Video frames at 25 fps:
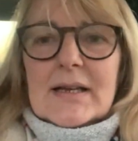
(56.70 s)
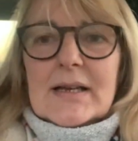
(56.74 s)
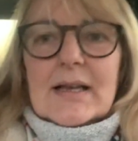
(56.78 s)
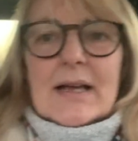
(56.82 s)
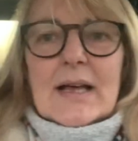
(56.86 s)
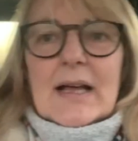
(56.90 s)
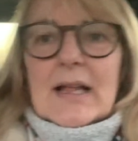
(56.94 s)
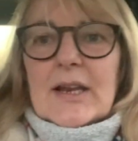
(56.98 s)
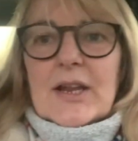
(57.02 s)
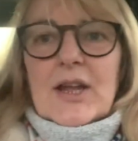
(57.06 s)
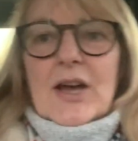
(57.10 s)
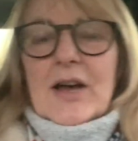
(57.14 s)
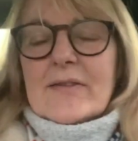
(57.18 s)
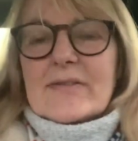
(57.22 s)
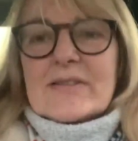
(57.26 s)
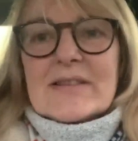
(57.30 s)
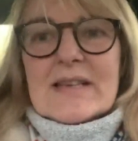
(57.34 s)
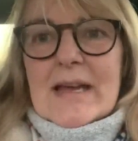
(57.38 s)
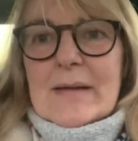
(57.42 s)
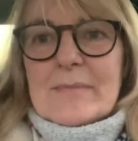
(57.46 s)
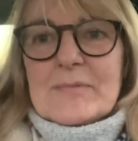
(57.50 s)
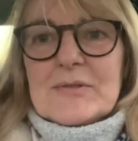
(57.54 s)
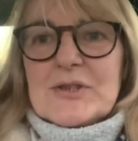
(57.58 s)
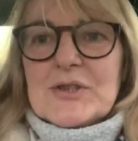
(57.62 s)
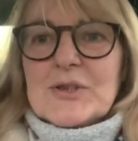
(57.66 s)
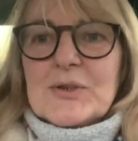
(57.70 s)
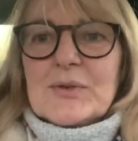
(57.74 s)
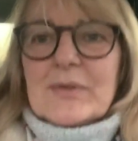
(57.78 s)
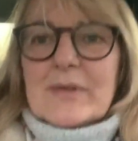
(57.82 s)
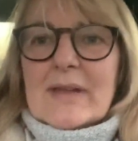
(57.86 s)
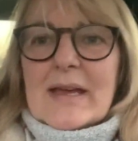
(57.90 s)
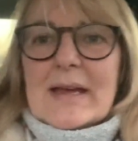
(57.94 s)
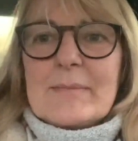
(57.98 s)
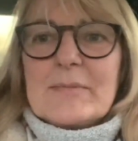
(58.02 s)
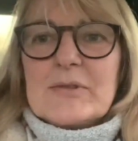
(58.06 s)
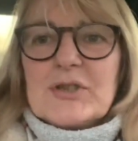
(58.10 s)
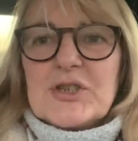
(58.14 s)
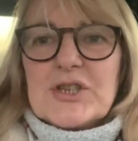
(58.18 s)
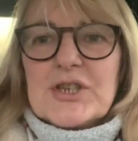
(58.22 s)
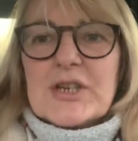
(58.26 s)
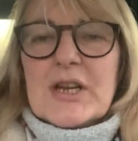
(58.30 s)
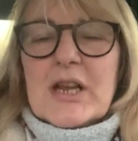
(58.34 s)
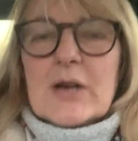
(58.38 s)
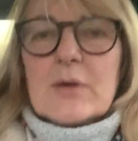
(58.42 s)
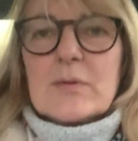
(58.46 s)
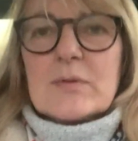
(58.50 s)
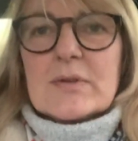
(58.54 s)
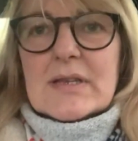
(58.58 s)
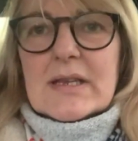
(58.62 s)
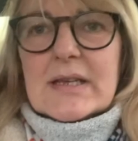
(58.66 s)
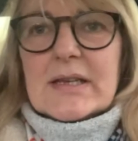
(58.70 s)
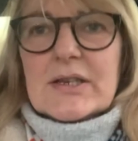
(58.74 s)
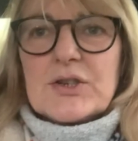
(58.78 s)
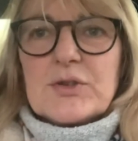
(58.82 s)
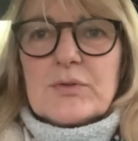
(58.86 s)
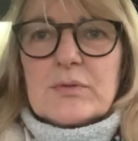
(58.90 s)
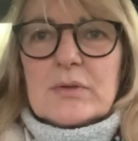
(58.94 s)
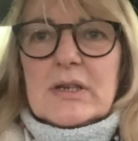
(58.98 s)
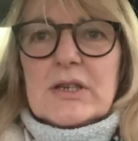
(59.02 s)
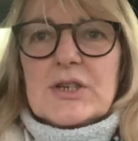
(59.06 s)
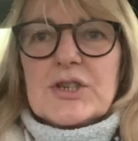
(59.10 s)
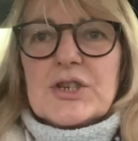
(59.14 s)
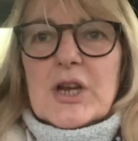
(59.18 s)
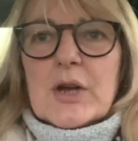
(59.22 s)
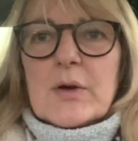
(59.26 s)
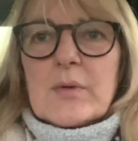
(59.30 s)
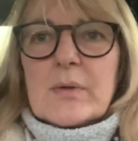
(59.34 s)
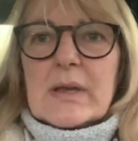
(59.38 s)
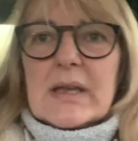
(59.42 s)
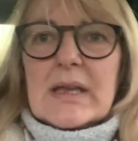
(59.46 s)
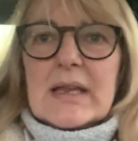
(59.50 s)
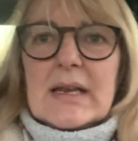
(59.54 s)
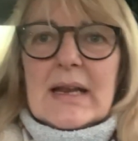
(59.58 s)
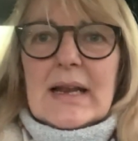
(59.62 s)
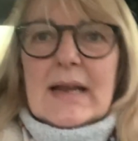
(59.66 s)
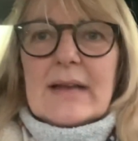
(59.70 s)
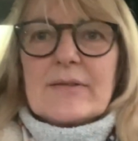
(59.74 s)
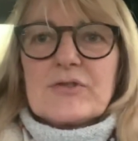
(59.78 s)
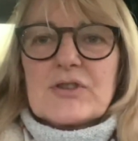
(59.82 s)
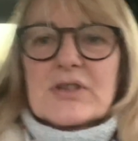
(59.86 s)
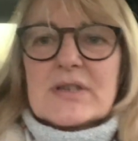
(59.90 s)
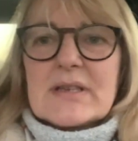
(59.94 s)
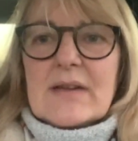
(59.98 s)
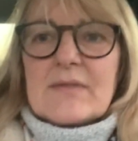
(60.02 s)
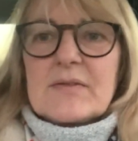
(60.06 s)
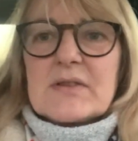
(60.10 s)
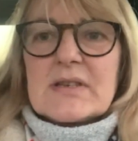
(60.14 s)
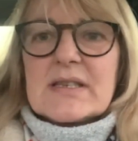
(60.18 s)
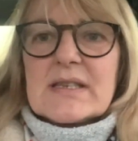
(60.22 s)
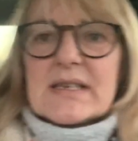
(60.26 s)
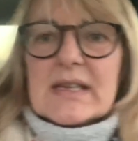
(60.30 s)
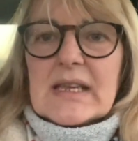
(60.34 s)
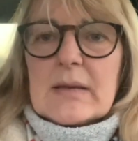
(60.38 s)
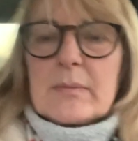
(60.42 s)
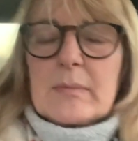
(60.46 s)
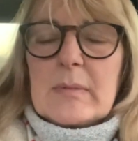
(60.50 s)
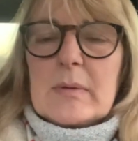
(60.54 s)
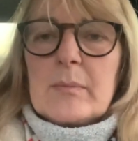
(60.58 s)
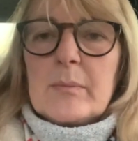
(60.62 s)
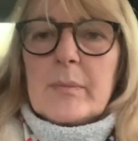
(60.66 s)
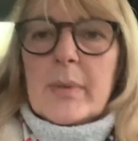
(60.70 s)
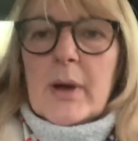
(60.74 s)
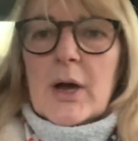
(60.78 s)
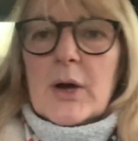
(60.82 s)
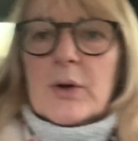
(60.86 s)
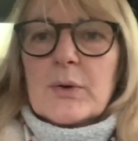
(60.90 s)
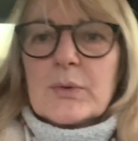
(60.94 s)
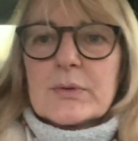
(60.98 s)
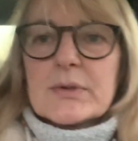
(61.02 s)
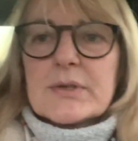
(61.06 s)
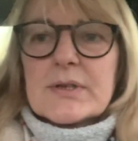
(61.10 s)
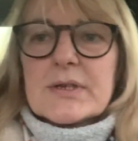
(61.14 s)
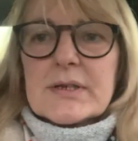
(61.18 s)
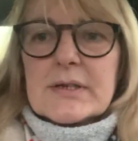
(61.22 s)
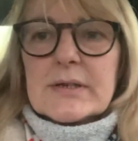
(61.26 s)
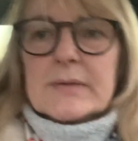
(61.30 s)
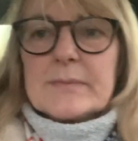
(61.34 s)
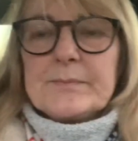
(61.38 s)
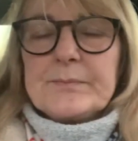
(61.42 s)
I'm not have time to do them, and she knows it. She's only joking. I'll just have to stick them in post.